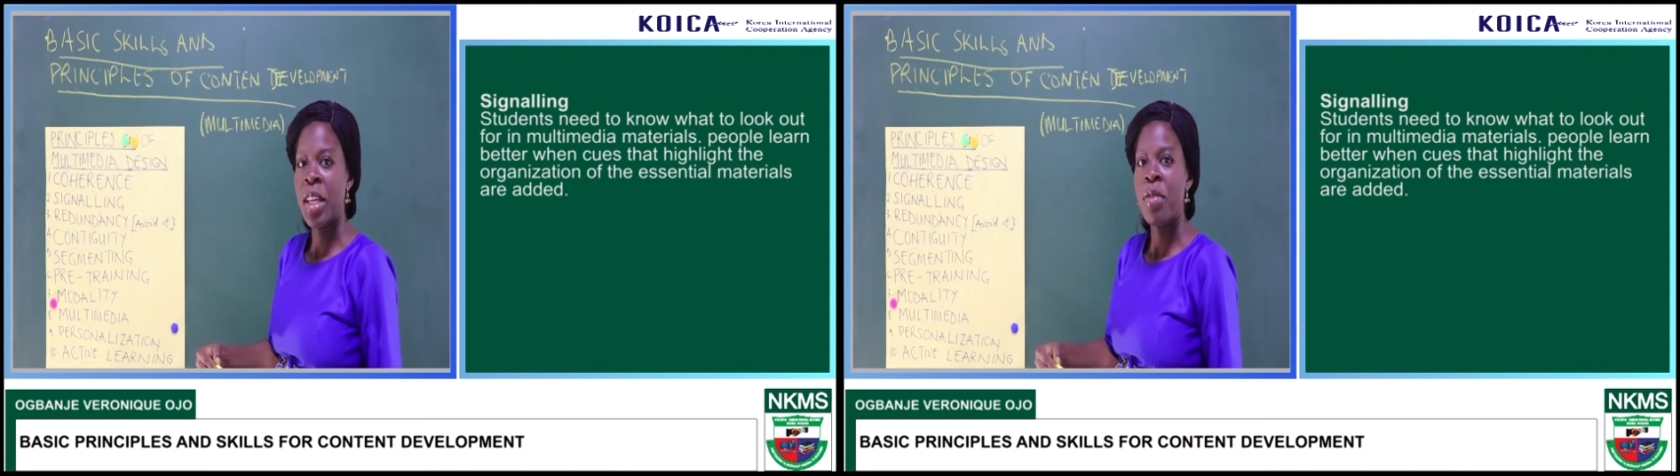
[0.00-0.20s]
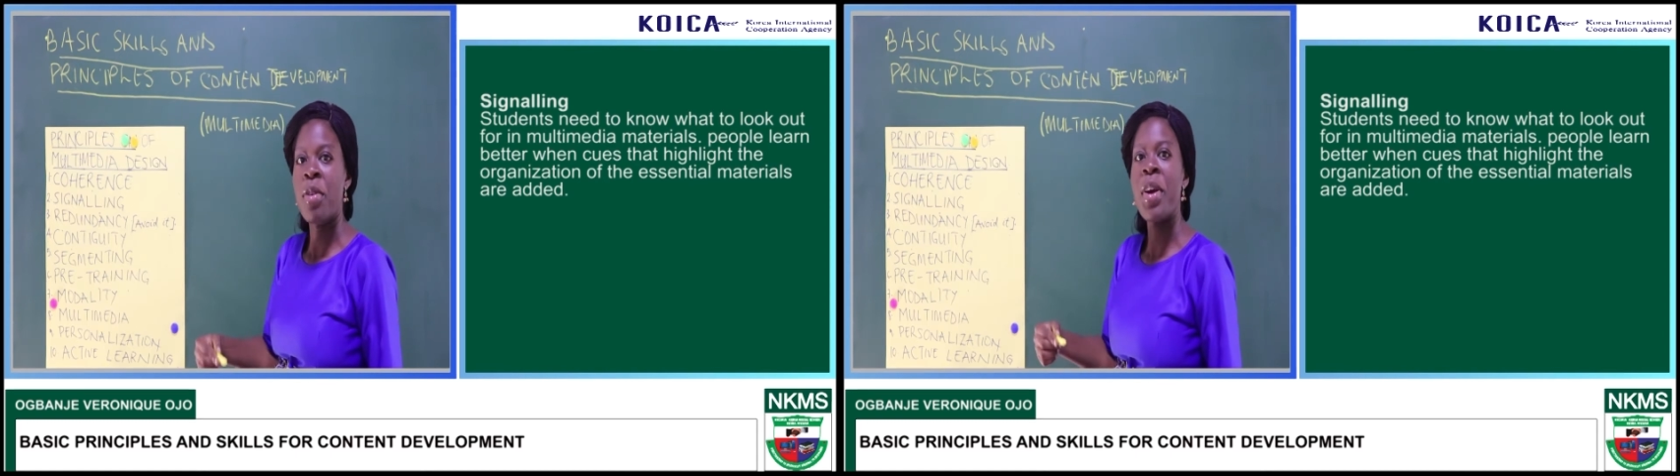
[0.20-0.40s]

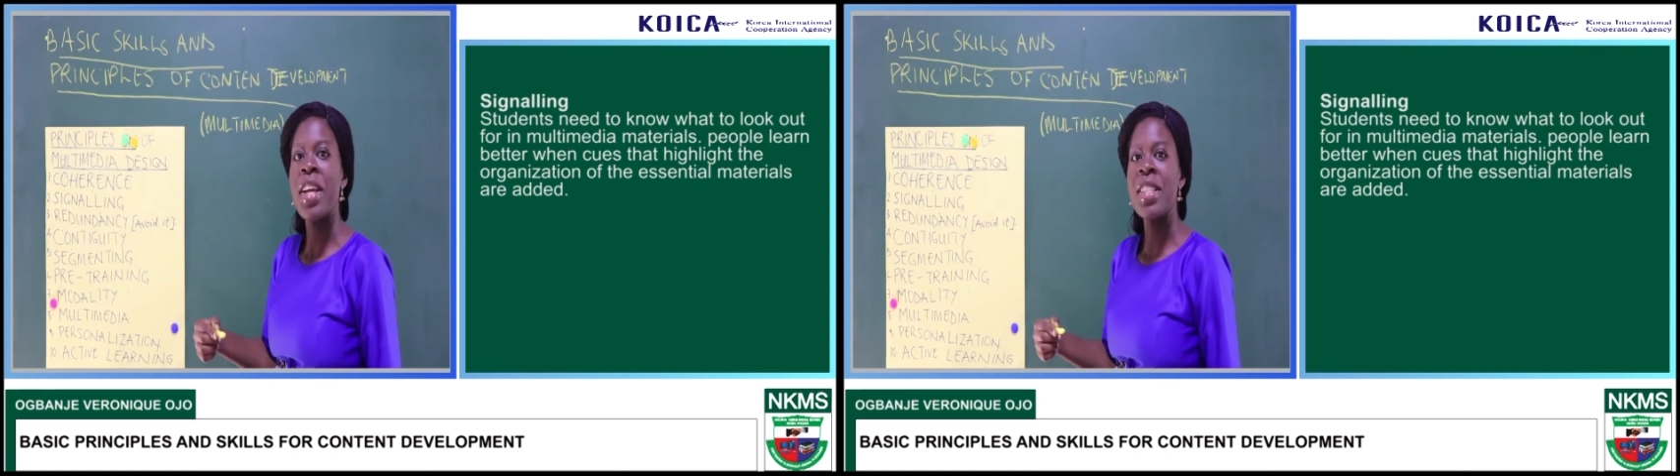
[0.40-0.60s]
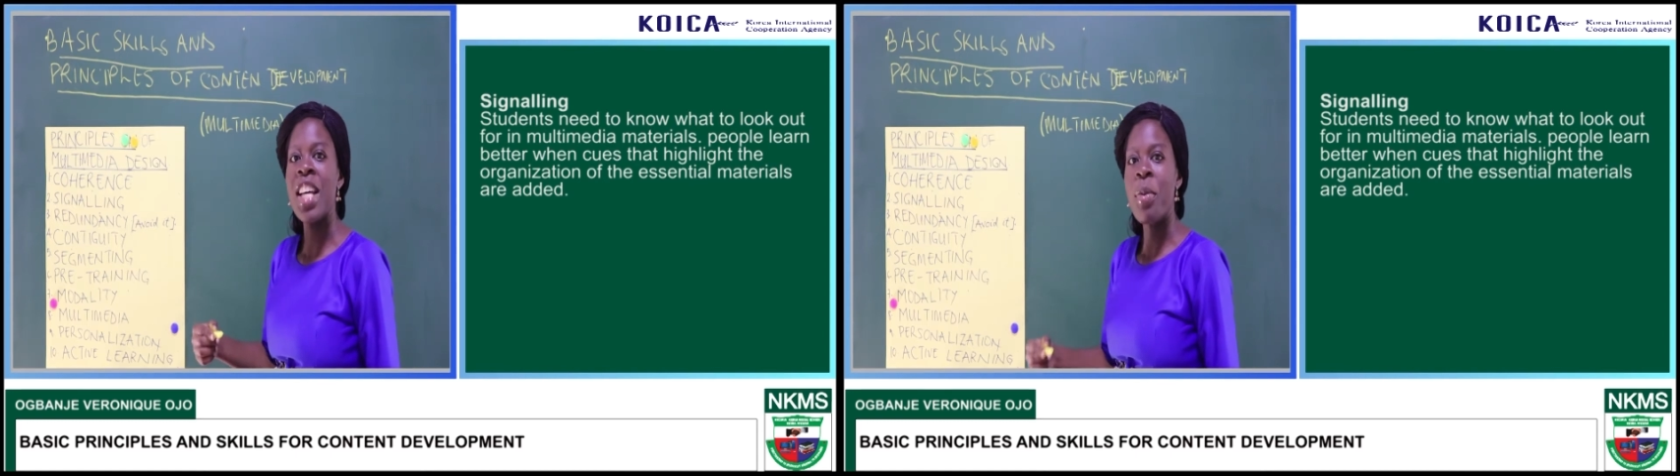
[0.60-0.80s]
For
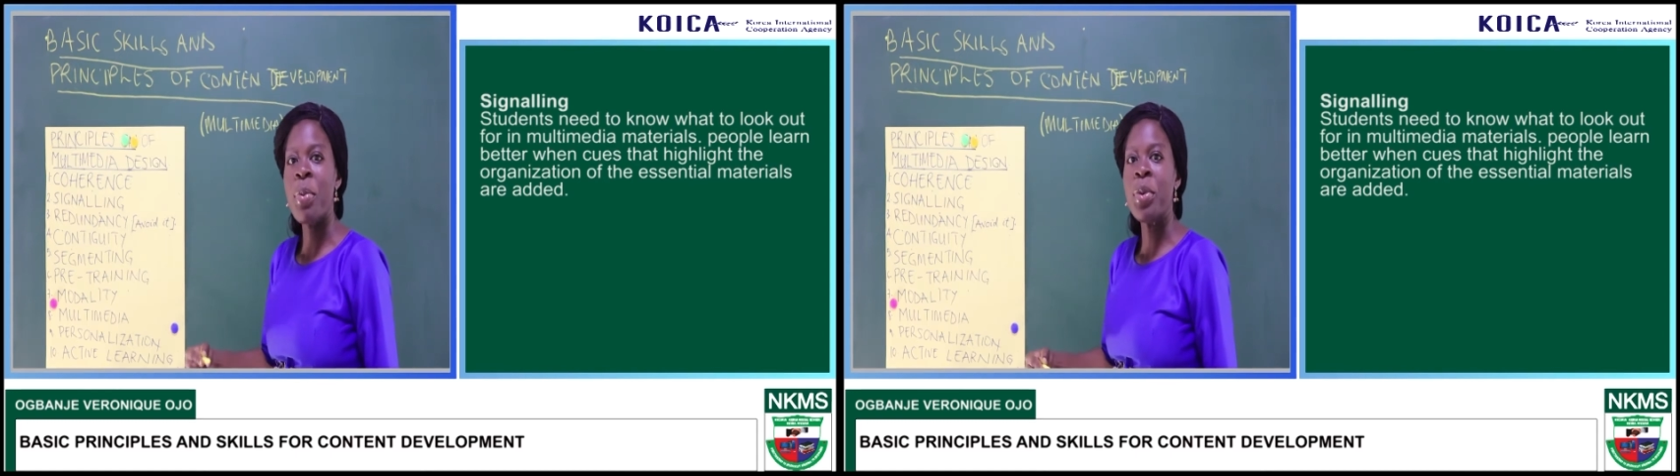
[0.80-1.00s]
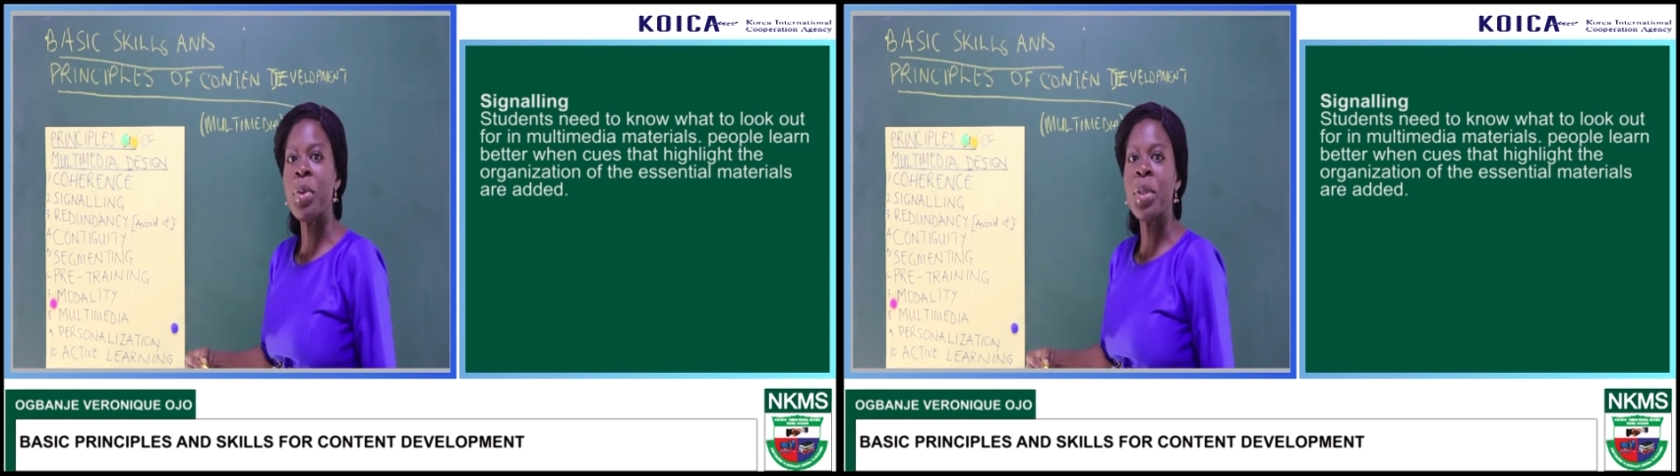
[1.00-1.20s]

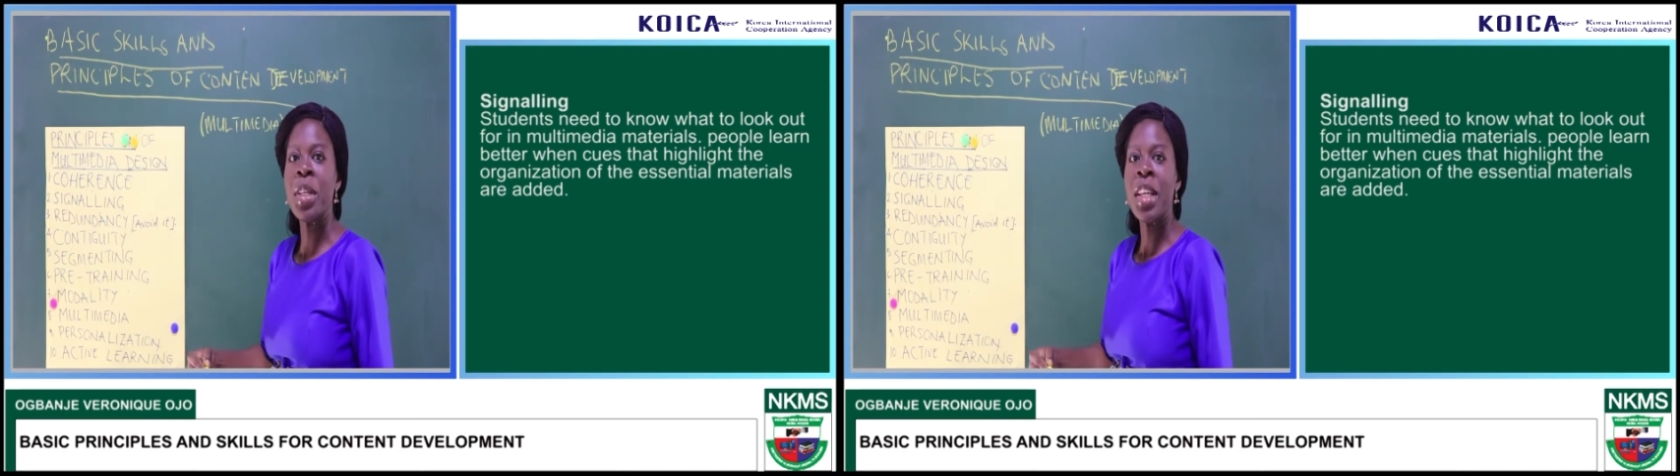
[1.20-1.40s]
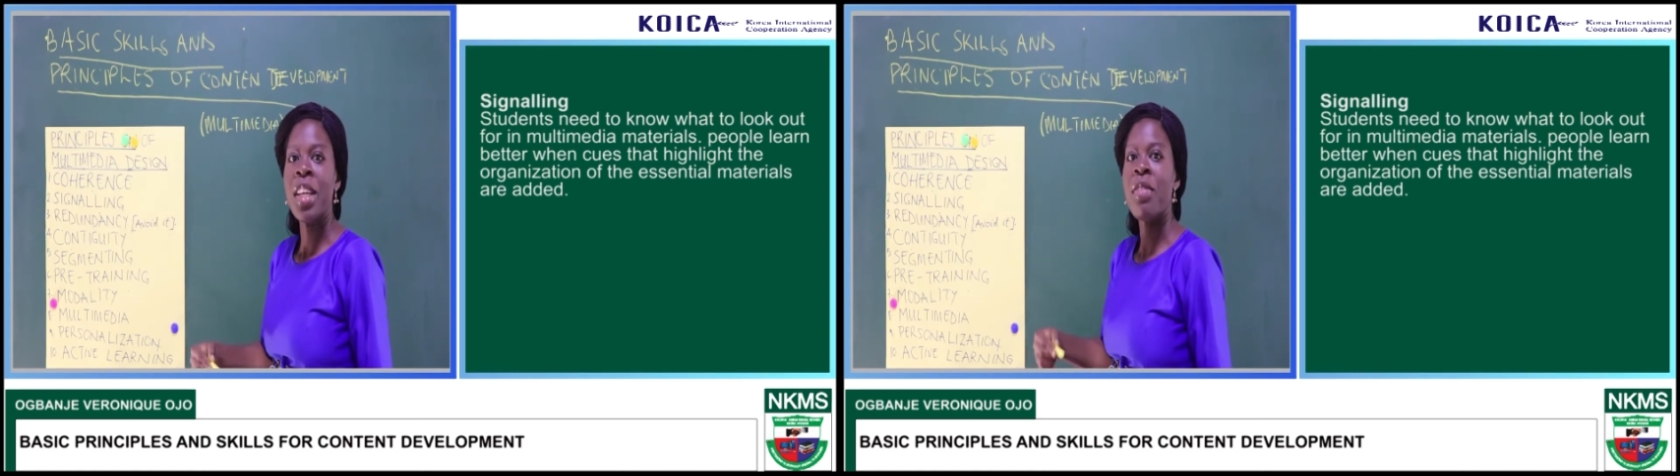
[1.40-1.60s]
example,
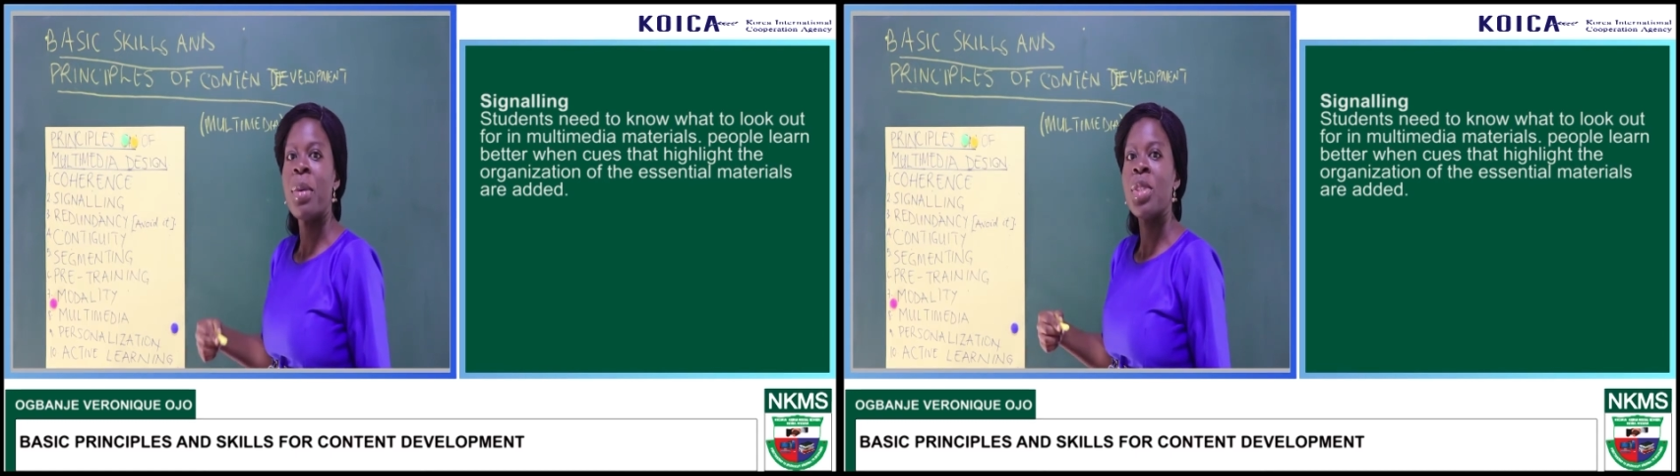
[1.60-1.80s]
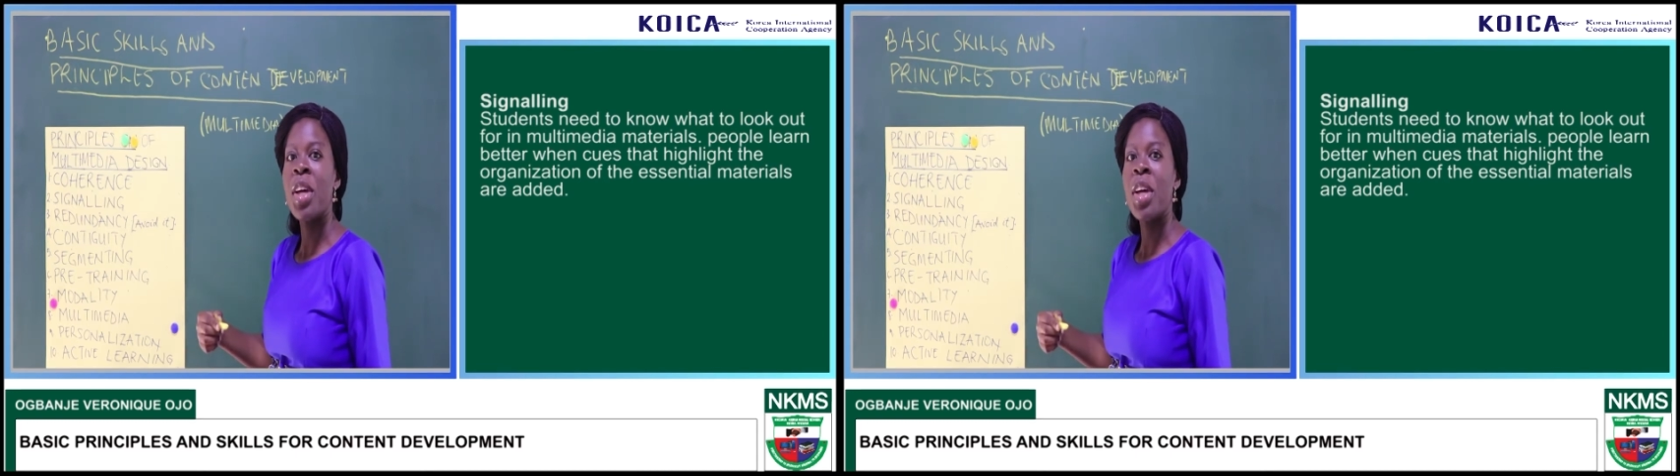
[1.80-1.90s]
if I'm